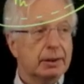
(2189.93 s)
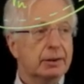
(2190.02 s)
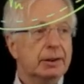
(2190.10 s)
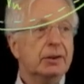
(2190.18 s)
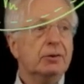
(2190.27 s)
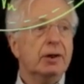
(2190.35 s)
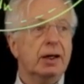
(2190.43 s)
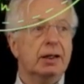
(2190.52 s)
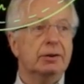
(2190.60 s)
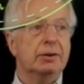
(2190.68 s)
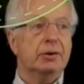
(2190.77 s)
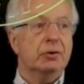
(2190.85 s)
these
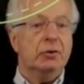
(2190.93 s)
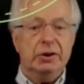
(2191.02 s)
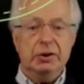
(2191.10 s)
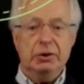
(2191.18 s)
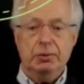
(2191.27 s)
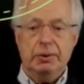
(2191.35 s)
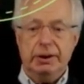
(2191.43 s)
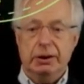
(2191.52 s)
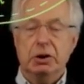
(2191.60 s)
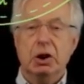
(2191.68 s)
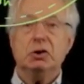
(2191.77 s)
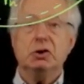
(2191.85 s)
are the strings which
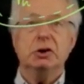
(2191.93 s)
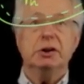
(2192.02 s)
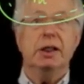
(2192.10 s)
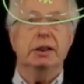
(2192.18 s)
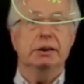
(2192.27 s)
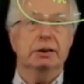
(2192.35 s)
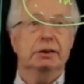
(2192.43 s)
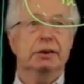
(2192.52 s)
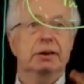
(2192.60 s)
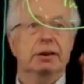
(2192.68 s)
are not generic.